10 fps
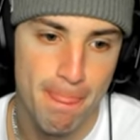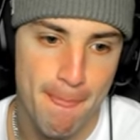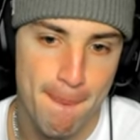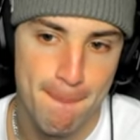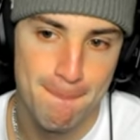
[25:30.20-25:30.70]

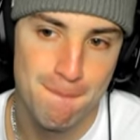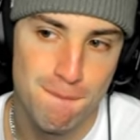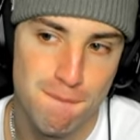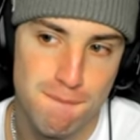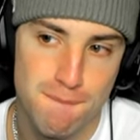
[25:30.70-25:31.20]

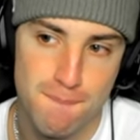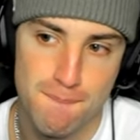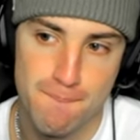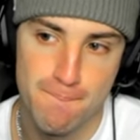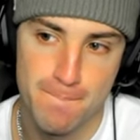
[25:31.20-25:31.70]

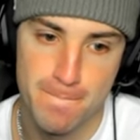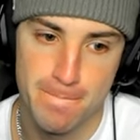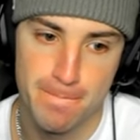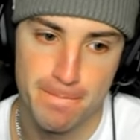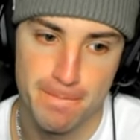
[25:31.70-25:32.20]

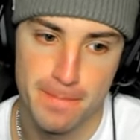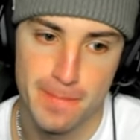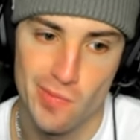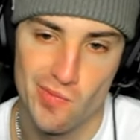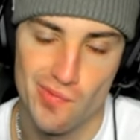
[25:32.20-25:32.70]
(silence)